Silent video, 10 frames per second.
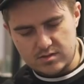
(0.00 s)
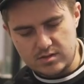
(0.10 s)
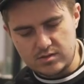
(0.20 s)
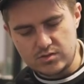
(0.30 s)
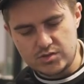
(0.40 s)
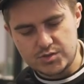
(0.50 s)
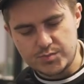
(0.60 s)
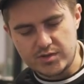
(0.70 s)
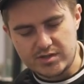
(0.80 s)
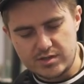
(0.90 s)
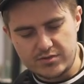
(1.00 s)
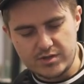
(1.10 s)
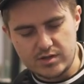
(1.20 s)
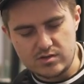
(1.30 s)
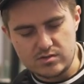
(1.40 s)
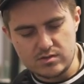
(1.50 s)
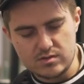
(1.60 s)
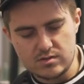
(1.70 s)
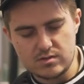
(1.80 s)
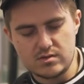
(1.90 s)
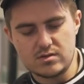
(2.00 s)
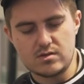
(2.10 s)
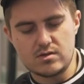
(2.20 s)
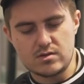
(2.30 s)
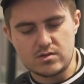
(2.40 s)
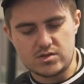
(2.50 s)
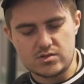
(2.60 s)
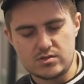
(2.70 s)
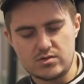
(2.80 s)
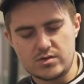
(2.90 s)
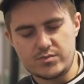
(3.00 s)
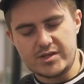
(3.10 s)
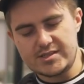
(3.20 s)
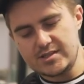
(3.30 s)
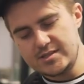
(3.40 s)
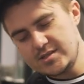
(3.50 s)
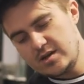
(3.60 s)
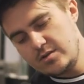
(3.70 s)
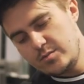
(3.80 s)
and then you just plug in the video. You can basically start